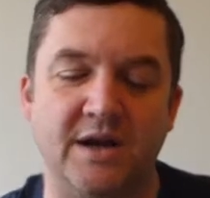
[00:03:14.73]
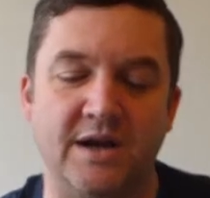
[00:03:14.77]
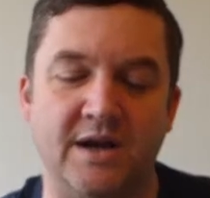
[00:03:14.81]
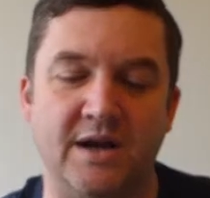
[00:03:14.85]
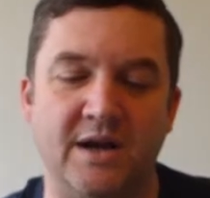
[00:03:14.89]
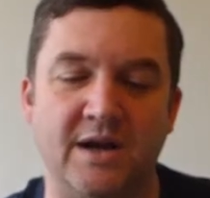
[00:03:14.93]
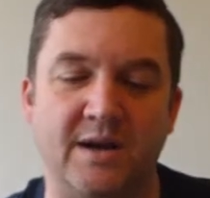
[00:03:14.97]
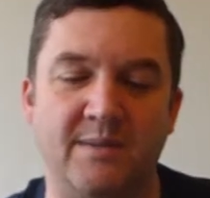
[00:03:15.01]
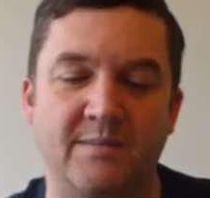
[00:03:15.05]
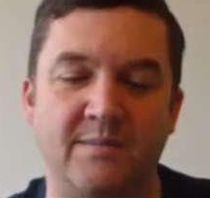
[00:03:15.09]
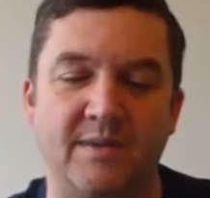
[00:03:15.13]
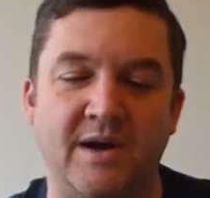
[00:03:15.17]

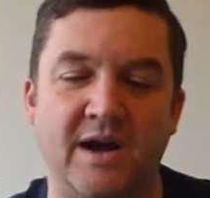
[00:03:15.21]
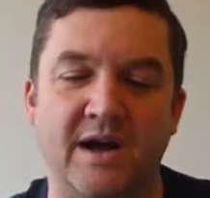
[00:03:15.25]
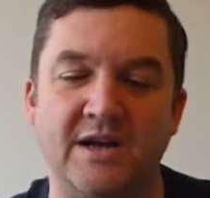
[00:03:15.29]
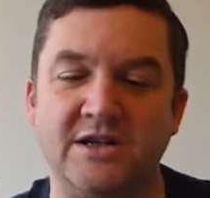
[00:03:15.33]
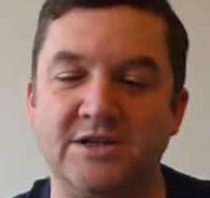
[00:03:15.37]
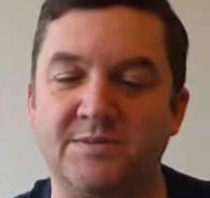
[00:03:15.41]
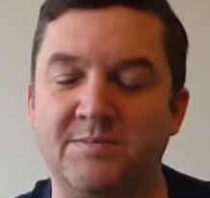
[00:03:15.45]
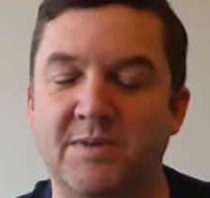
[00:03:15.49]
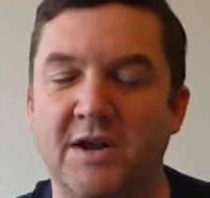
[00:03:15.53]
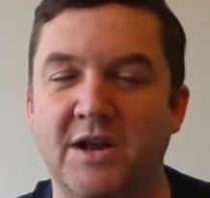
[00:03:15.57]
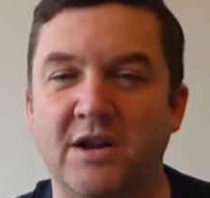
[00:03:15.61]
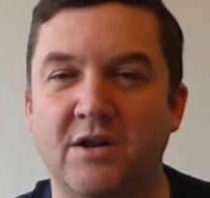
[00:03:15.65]
I
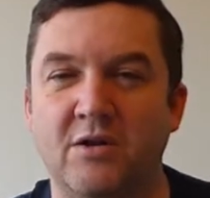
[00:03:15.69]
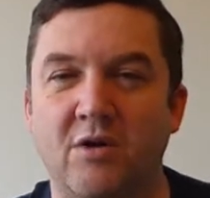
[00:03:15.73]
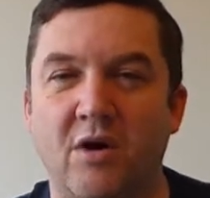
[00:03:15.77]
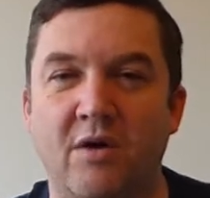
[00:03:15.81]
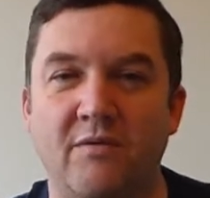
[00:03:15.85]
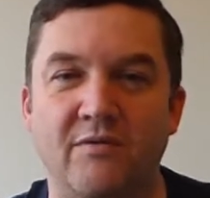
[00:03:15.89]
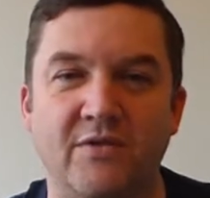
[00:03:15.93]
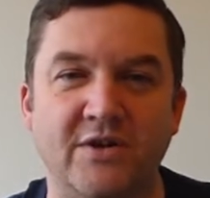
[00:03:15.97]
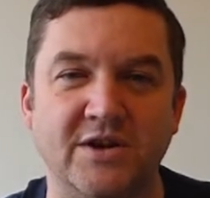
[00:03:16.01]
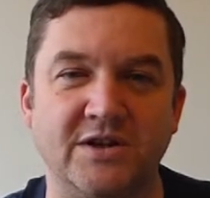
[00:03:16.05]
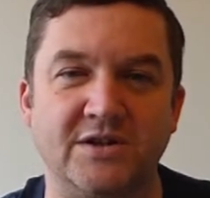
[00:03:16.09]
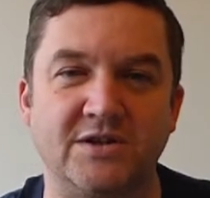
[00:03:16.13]
actually played a lot
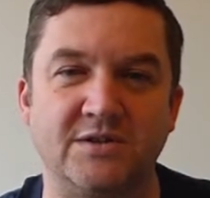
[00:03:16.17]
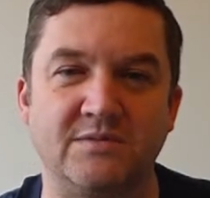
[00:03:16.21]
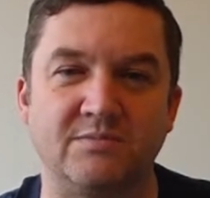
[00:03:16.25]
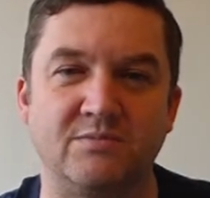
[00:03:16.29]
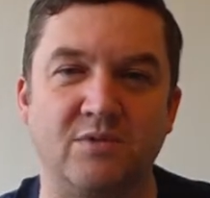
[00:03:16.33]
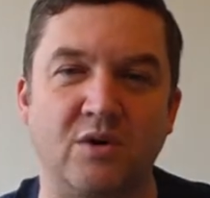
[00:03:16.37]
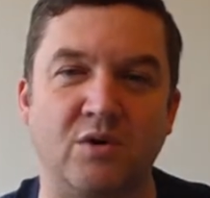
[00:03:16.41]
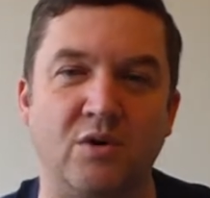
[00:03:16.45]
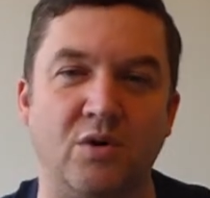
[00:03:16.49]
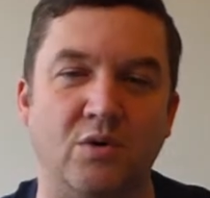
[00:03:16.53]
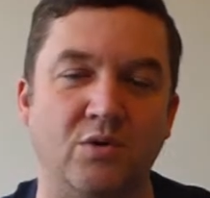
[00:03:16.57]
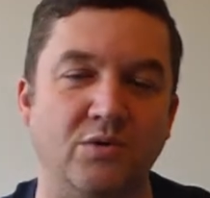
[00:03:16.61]
of this
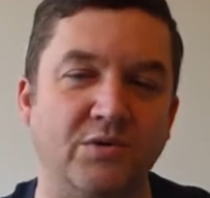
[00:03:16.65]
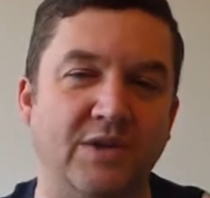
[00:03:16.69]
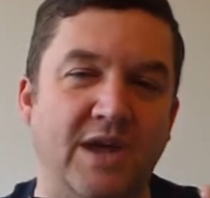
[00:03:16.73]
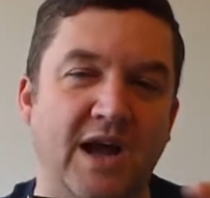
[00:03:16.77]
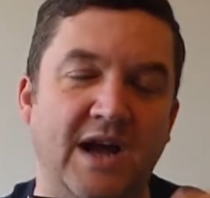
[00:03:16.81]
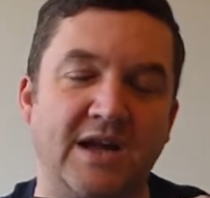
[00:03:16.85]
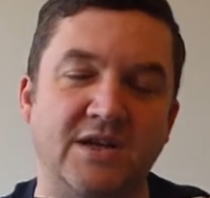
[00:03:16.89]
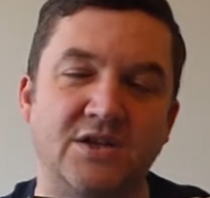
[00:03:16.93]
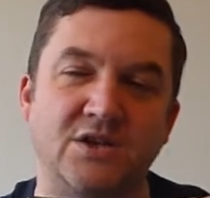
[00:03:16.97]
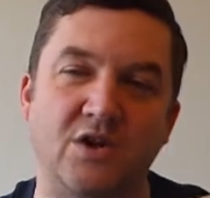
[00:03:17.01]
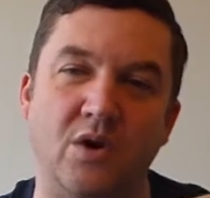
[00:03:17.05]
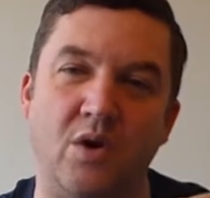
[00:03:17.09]
Golden
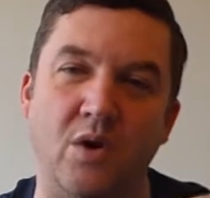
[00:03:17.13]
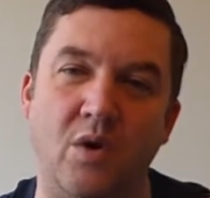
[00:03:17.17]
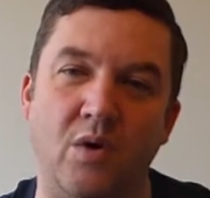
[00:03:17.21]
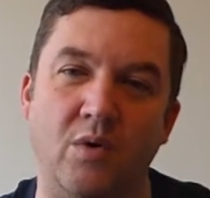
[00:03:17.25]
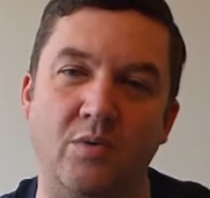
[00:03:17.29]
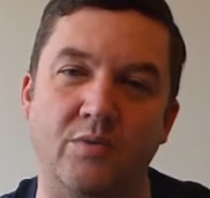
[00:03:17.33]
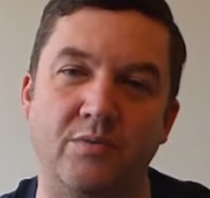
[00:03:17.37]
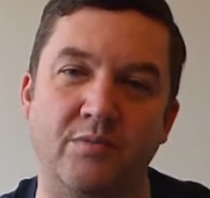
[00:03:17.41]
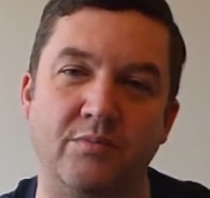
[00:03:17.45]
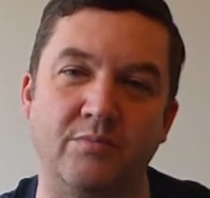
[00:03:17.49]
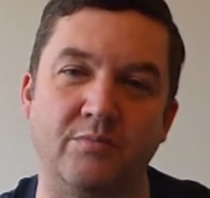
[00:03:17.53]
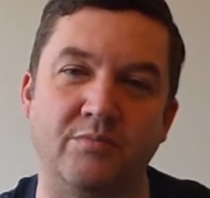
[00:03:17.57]
Axe
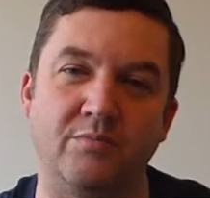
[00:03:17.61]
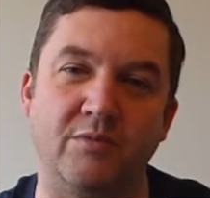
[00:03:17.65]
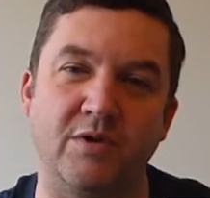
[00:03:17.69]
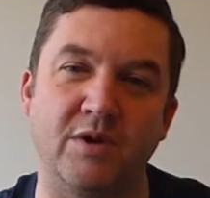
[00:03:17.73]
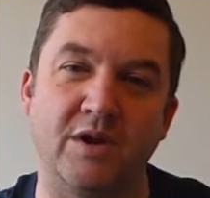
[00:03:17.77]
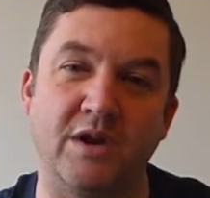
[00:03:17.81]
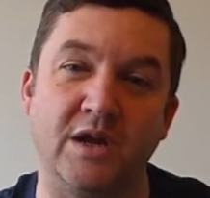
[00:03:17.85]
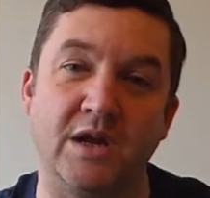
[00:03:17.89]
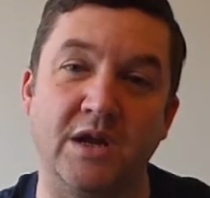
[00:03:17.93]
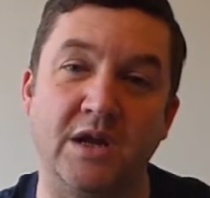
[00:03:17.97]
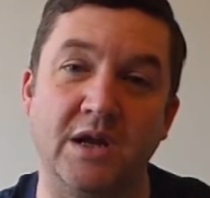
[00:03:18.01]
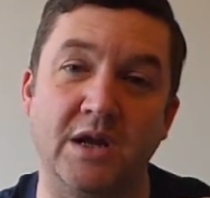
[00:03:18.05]
on
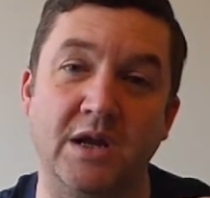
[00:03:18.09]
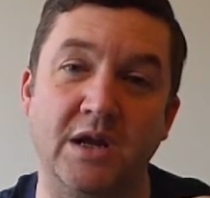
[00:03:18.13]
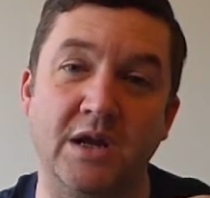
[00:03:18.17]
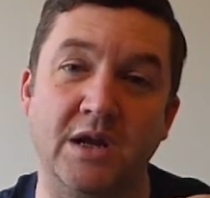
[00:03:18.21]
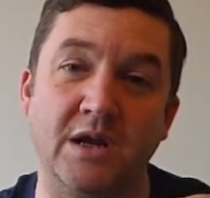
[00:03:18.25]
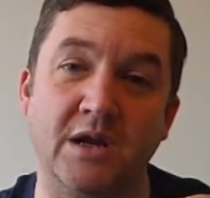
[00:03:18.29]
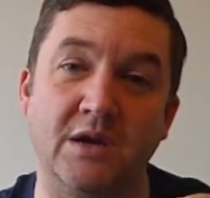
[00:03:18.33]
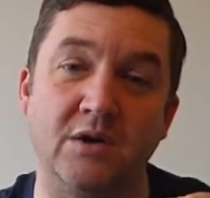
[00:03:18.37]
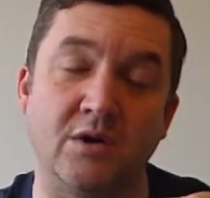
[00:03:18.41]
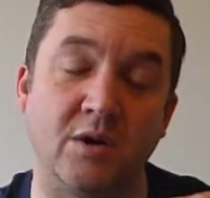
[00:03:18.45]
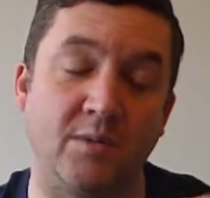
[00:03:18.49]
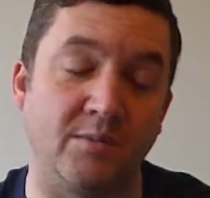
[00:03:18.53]

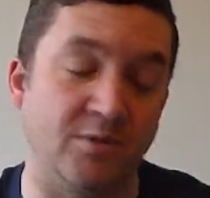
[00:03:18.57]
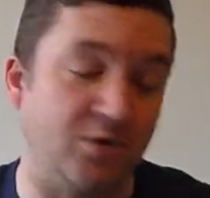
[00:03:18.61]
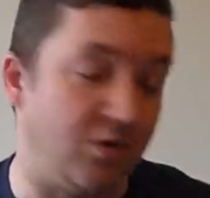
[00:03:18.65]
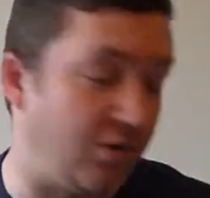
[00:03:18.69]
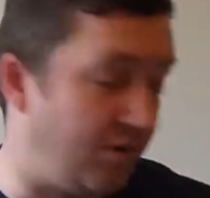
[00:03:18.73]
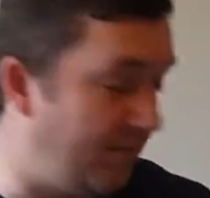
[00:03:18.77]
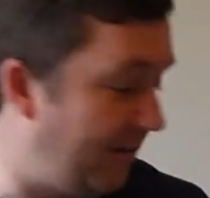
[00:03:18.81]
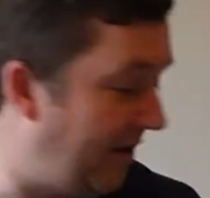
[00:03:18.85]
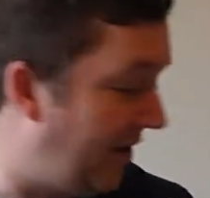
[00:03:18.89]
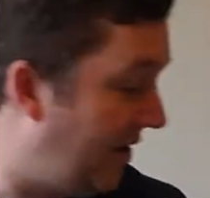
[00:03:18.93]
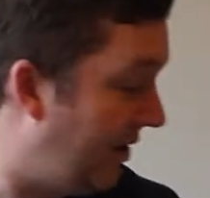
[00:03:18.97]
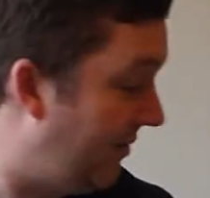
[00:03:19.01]
the
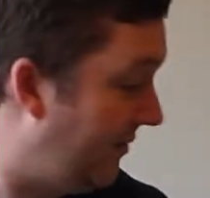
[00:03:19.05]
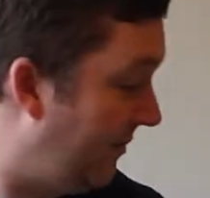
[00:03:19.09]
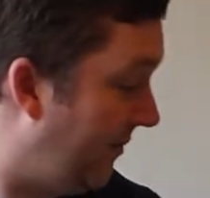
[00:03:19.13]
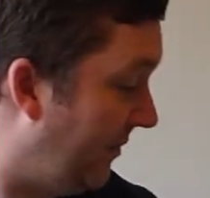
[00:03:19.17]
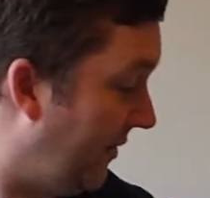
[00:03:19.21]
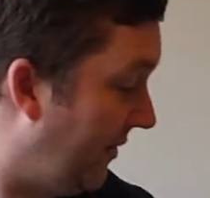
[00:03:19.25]
Commodore Amiga,